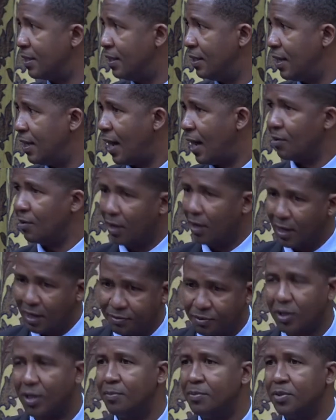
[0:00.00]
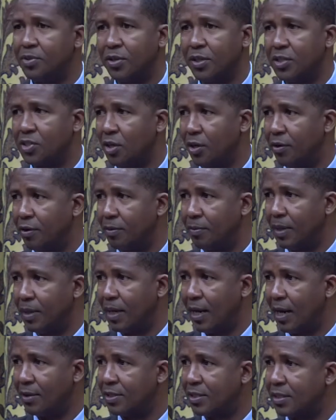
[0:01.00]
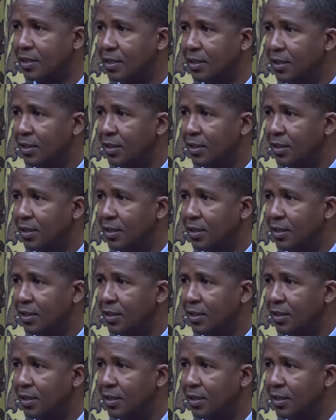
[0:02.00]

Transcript: I would love to come into this honorable house